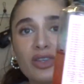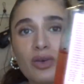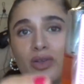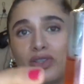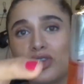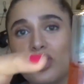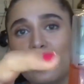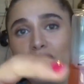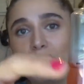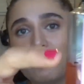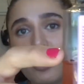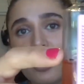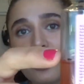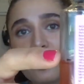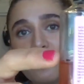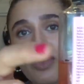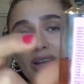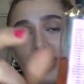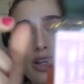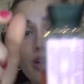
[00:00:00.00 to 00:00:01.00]
so it's already
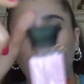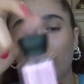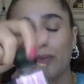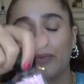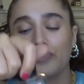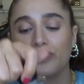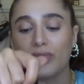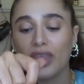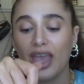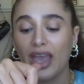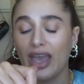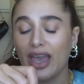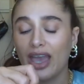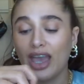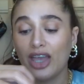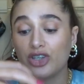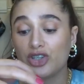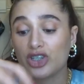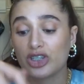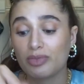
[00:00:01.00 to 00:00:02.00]
marked right here.
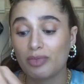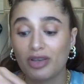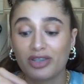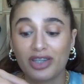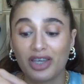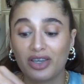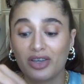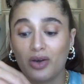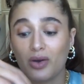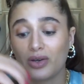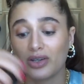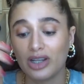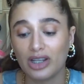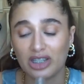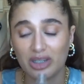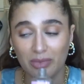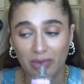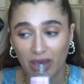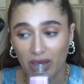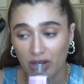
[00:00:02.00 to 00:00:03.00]
It just smells like
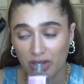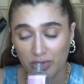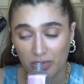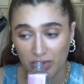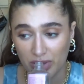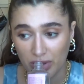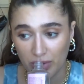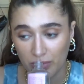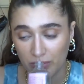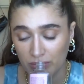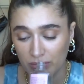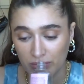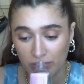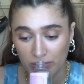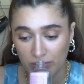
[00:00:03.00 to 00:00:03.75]
coconut, to be honest with you.